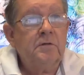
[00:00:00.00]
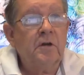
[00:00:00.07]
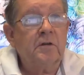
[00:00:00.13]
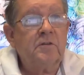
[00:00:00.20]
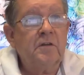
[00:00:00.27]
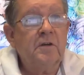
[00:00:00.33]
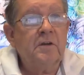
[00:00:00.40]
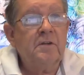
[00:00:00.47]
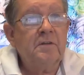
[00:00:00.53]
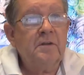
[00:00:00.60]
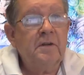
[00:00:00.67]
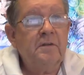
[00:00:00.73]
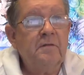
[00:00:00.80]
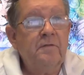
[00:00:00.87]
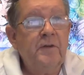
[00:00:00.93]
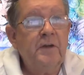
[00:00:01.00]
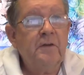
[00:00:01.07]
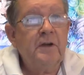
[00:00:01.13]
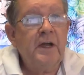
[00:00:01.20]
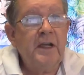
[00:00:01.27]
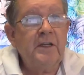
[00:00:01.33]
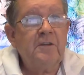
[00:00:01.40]
Dr.
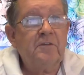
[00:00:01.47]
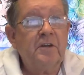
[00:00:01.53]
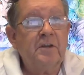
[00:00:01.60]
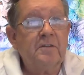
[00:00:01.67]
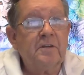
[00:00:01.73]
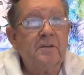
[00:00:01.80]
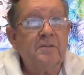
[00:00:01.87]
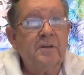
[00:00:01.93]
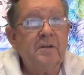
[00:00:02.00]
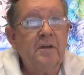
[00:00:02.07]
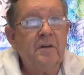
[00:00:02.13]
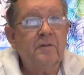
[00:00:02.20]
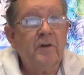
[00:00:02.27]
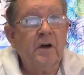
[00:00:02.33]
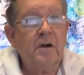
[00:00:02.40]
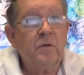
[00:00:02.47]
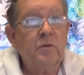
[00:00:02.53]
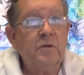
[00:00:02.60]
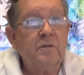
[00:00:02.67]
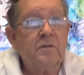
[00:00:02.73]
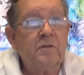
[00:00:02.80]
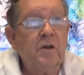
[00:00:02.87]
Vera Etches, the City of
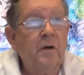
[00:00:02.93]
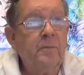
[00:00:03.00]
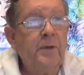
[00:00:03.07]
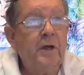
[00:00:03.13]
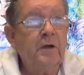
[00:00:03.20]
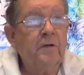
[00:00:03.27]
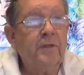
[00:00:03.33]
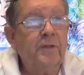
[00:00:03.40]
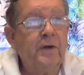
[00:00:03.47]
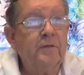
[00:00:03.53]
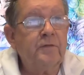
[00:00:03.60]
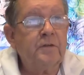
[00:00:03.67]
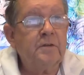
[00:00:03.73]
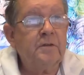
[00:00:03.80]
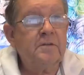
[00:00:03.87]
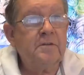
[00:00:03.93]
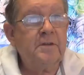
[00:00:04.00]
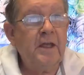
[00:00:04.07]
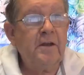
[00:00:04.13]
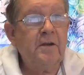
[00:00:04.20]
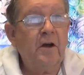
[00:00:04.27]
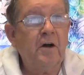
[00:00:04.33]
Ottawa's top health officer,
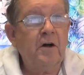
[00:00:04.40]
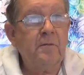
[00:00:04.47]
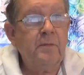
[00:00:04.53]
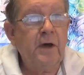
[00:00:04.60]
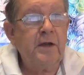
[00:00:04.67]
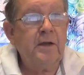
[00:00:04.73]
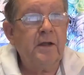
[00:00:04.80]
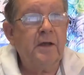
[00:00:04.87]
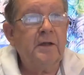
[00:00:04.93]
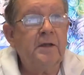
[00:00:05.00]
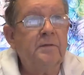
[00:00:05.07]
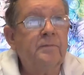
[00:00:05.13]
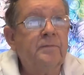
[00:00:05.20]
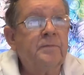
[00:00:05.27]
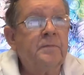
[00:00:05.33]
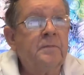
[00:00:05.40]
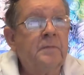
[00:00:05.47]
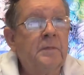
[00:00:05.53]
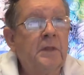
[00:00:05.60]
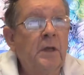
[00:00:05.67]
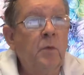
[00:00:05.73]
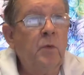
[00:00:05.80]
said on Monday,
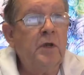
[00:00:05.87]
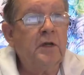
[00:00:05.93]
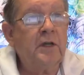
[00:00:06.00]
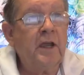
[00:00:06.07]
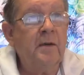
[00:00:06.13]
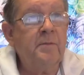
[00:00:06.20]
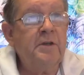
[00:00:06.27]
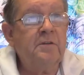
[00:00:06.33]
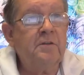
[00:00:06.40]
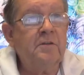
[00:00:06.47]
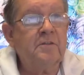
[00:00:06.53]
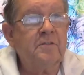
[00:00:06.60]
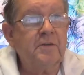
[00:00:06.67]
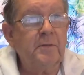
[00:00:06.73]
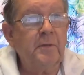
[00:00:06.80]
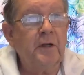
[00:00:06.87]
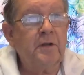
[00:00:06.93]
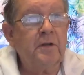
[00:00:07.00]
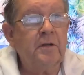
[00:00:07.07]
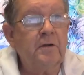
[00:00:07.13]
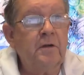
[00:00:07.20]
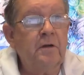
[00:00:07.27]
"We are coming to similar
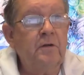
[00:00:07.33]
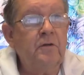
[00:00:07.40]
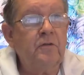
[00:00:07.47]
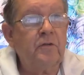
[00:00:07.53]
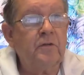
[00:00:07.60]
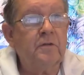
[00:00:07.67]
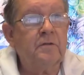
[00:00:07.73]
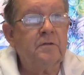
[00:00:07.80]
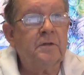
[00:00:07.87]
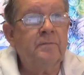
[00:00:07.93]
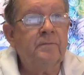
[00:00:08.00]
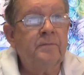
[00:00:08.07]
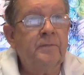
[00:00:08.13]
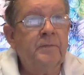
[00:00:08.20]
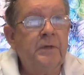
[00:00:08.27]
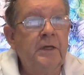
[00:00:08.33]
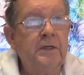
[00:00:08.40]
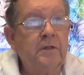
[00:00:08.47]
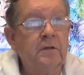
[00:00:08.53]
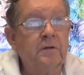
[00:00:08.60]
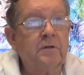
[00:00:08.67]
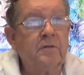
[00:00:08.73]
conclusions.
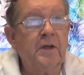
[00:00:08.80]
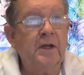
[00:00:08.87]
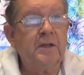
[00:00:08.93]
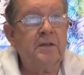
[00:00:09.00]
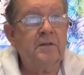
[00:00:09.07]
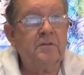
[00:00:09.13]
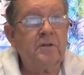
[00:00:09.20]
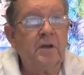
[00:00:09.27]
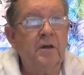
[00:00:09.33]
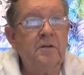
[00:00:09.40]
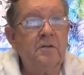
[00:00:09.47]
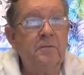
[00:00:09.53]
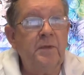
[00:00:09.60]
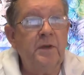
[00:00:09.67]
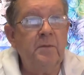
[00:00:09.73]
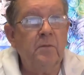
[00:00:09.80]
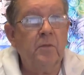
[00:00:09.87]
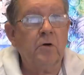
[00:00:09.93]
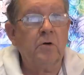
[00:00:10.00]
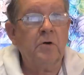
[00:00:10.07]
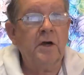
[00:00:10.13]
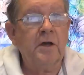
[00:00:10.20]
It looks like it's going to be
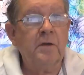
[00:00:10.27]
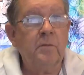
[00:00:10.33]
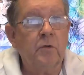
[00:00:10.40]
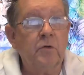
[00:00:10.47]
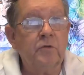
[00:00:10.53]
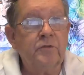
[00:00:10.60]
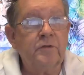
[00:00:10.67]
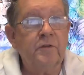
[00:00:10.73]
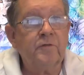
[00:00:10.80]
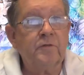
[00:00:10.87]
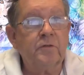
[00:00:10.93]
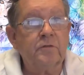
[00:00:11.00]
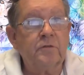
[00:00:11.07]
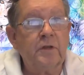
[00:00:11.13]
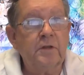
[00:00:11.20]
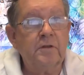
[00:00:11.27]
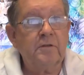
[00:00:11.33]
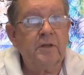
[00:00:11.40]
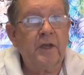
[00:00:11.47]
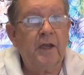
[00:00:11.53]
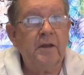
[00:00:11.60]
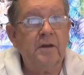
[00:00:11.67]
more and more difficult to
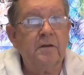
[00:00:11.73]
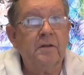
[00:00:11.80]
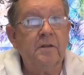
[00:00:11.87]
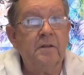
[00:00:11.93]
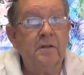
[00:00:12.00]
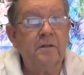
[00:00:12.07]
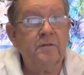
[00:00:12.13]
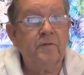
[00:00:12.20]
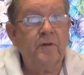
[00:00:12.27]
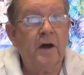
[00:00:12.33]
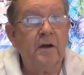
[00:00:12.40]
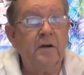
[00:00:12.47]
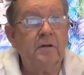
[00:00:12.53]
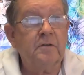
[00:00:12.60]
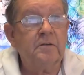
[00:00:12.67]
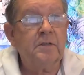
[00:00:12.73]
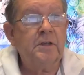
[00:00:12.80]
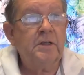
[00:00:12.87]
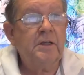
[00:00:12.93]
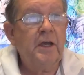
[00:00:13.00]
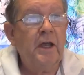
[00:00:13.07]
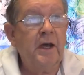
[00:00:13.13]
contain this virus,
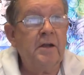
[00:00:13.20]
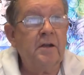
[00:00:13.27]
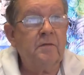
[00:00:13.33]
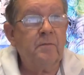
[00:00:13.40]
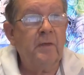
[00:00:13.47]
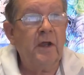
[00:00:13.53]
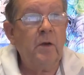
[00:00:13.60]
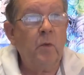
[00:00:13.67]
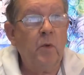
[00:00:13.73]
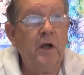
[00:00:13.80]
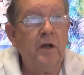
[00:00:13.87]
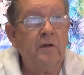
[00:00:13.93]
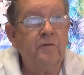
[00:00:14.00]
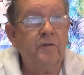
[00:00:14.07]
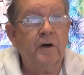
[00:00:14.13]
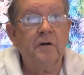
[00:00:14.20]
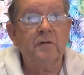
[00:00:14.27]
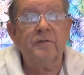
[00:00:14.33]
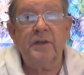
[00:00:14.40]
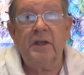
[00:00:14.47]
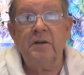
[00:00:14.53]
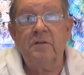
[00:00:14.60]
and it may well
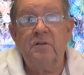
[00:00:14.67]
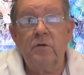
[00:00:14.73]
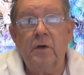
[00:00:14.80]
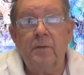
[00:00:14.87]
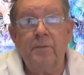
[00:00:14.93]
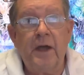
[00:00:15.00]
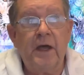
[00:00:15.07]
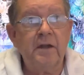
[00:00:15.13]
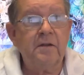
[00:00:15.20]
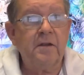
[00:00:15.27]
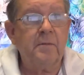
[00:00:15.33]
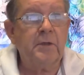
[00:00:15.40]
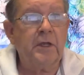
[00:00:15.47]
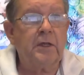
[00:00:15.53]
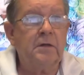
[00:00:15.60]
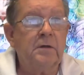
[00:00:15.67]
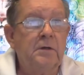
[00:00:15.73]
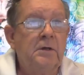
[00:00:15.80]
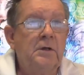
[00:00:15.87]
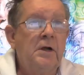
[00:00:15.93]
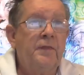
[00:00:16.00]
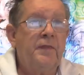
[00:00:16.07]
evolve into a pandemic.
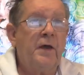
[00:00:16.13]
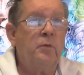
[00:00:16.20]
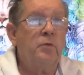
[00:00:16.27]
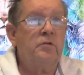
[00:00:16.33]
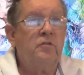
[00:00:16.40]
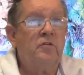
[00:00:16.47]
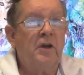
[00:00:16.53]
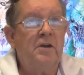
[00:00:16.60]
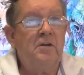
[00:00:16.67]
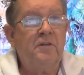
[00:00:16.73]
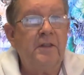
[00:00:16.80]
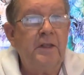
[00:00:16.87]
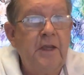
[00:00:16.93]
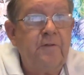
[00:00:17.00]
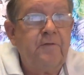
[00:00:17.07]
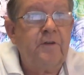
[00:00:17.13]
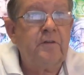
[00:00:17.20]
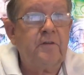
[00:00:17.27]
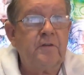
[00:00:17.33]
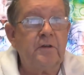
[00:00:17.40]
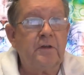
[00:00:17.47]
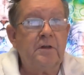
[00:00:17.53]
That would change the
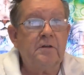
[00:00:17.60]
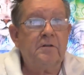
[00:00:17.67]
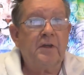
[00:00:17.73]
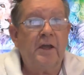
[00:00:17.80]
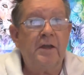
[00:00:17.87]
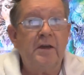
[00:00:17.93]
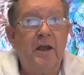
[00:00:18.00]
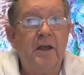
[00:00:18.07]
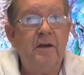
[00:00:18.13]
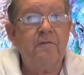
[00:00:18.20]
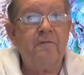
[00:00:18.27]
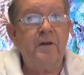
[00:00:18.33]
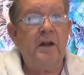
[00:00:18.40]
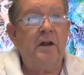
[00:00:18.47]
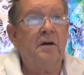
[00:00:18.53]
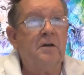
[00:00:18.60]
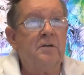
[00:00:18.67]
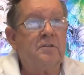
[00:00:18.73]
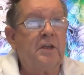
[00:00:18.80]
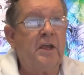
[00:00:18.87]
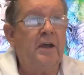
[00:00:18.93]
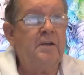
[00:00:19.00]
efforts to contain every
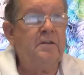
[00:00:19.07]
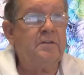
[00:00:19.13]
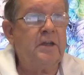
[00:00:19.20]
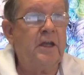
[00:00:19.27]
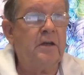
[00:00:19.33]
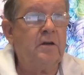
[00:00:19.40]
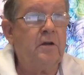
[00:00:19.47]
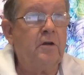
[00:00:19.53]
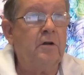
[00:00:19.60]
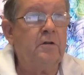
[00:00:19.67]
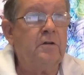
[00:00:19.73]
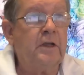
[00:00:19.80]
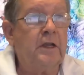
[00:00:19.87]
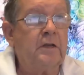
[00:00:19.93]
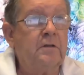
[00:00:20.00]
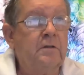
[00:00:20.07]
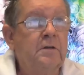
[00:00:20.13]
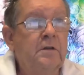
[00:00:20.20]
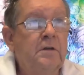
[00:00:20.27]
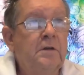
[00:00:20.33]
last case and contact."